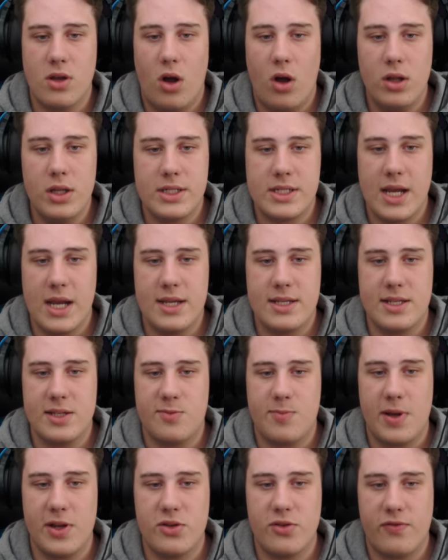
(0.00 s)
All it takes is
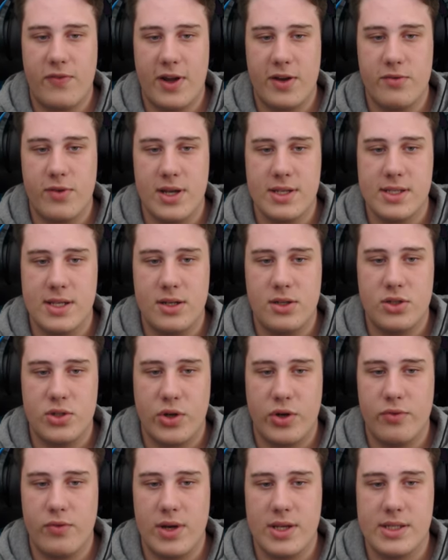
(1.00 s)
petrified resin,
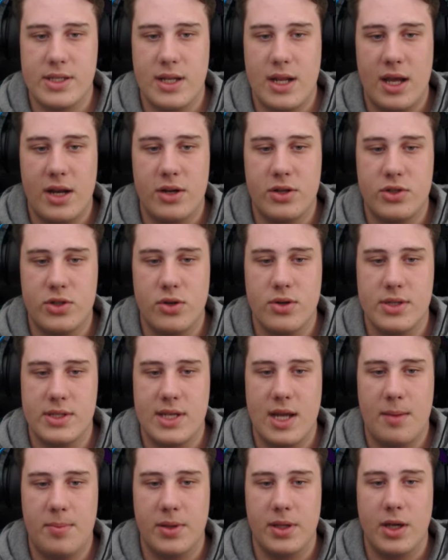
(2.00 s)
and a dirt
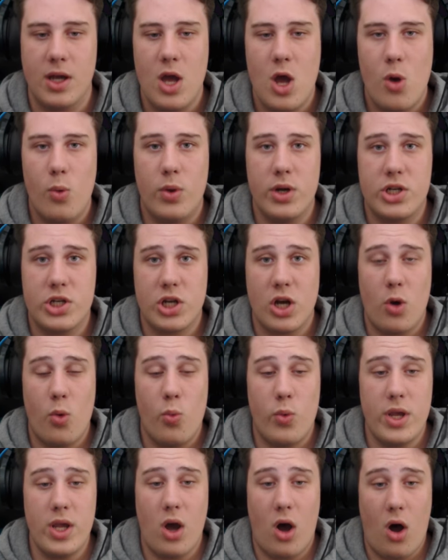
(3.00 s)
sapling, which
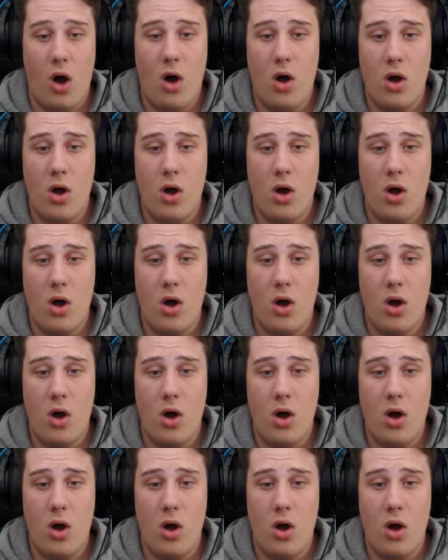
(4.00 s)
we